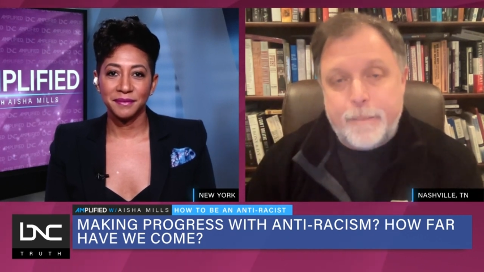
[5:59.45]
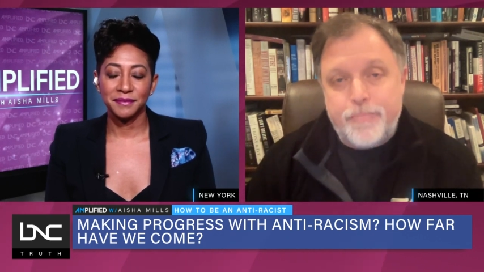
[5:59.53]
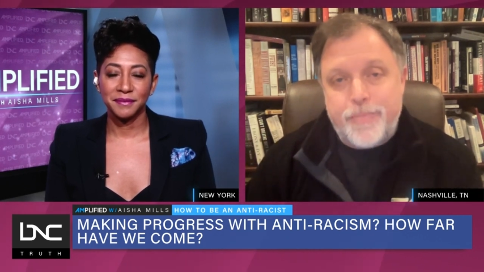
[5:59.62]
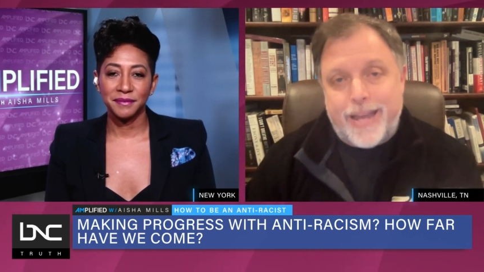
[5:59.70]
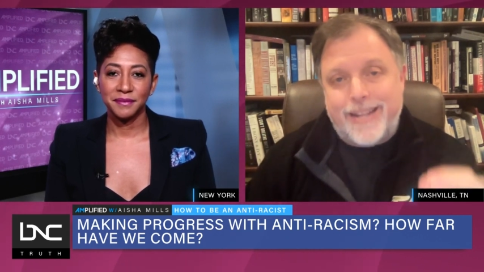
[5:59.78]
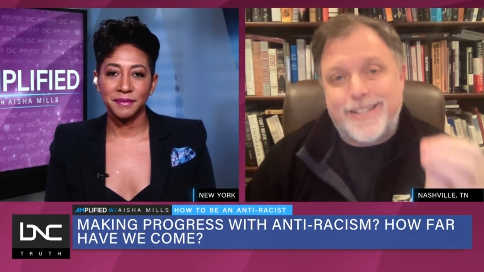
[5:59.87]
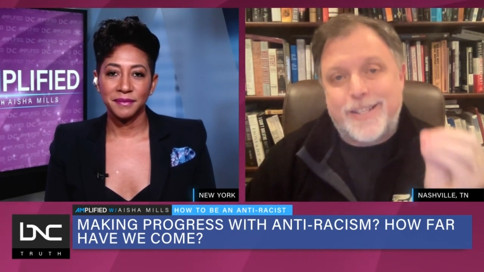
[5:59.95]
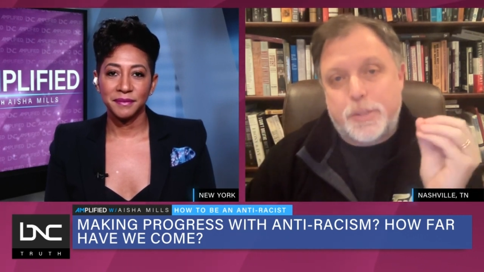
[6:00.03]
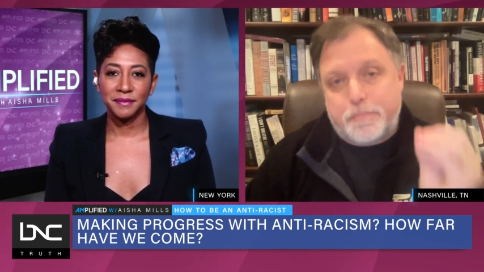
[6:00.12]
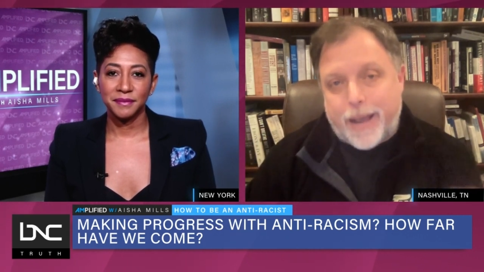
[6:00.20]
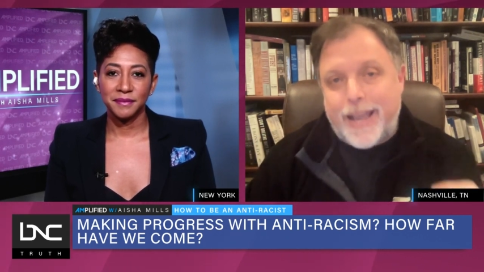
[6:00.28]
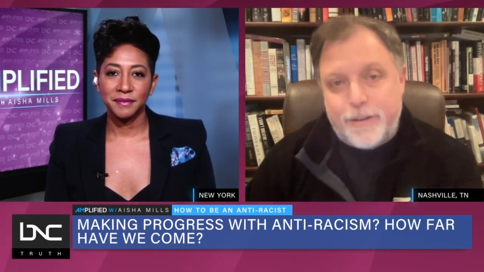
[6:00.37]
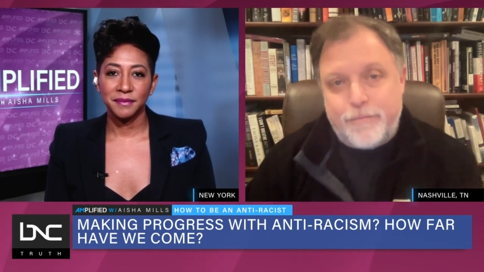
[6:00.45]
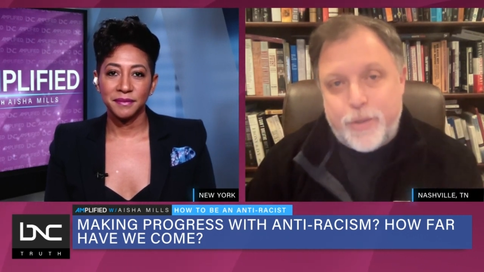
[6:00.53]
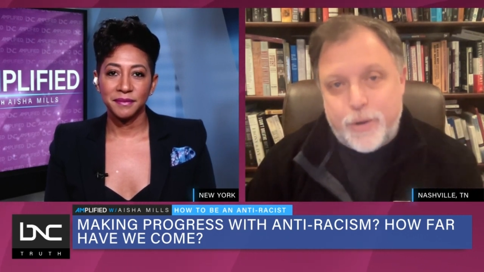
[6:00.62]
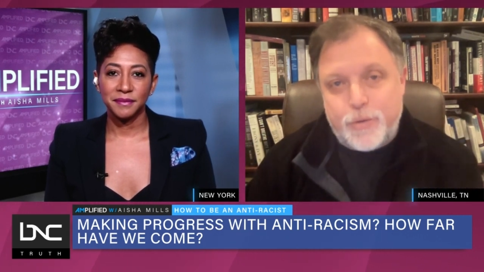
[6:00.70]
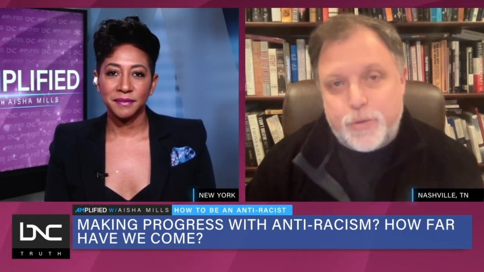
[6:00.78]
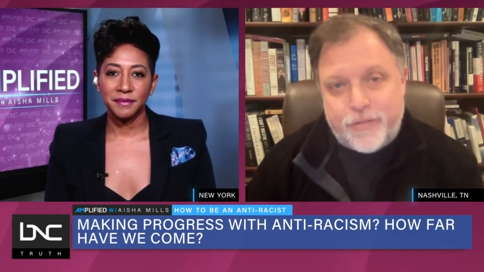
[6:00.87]
Speaker 1: that in spite of
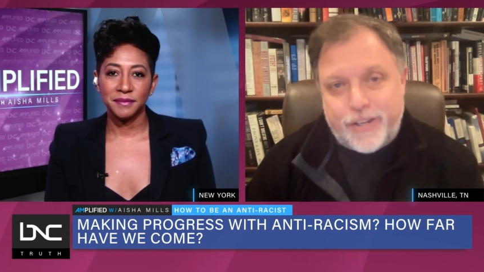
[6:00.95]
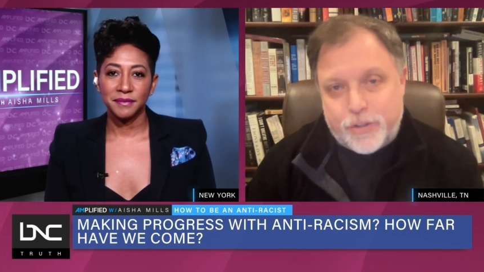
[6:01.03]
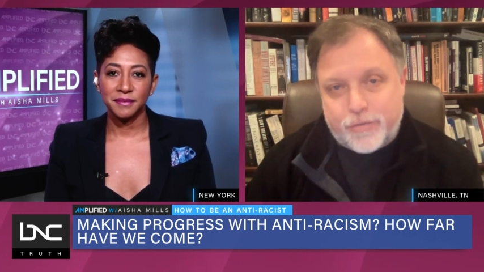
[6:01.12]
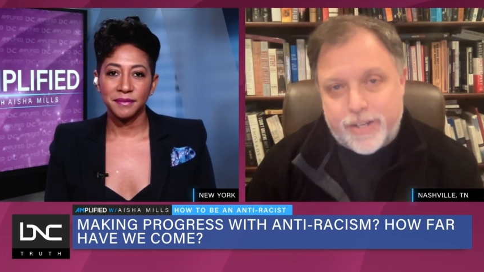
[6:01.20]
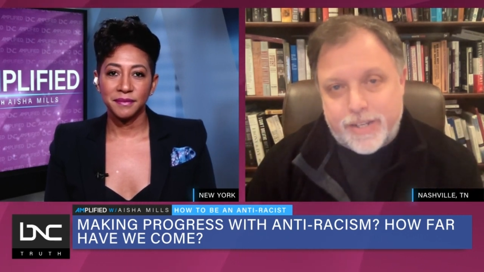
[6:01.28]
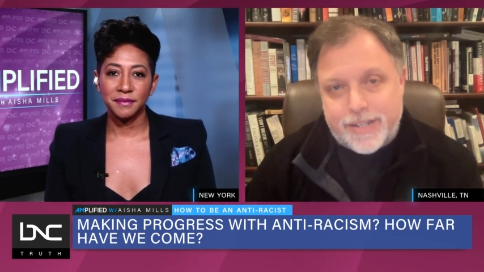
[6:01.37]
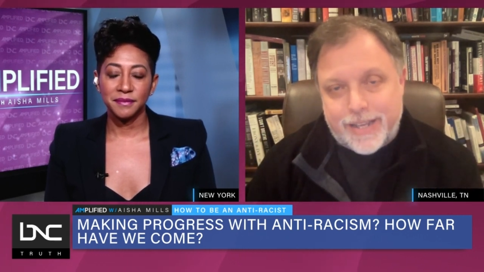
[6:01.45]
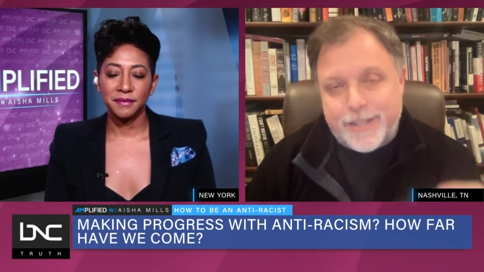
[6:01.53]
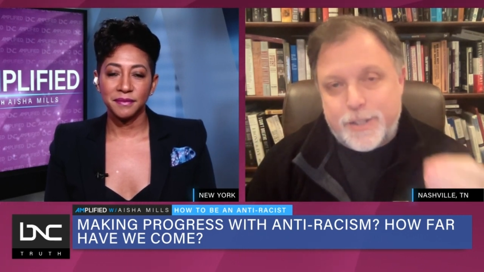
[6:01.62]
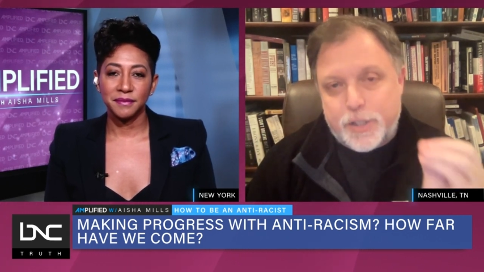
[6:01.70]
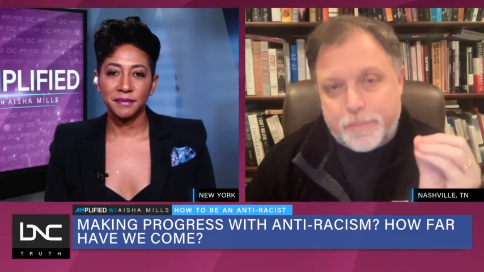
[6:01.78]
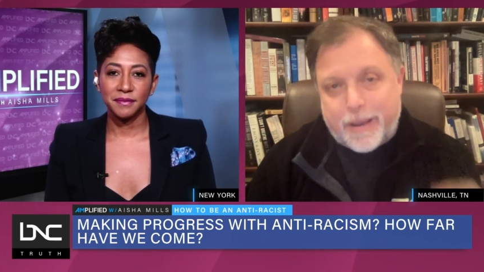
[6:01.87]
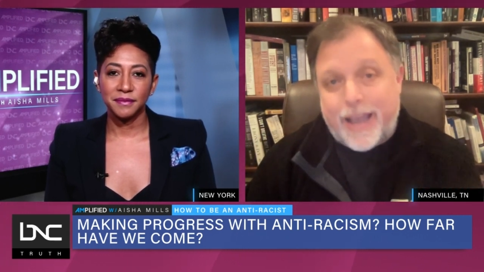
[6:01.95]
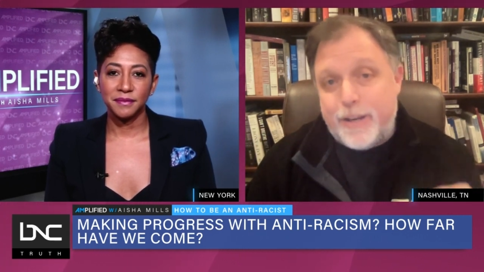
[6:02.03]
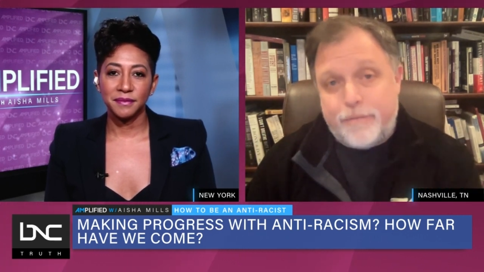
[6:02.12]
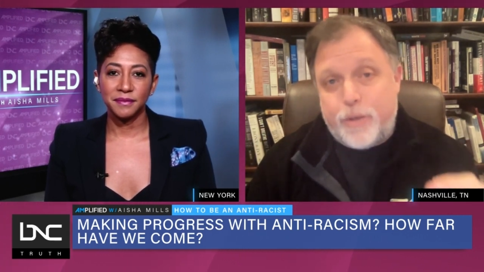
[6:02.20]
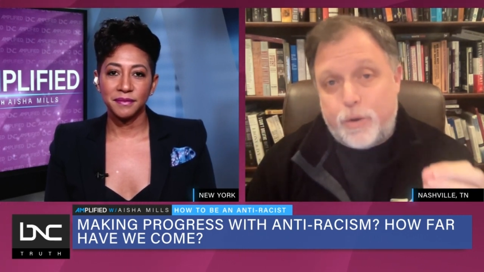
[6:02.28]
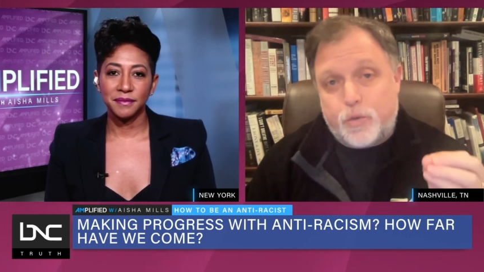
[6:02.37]
those victories, in spite
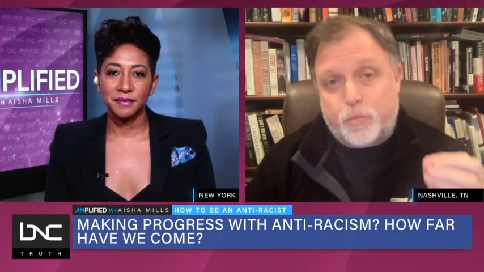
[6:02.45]
of those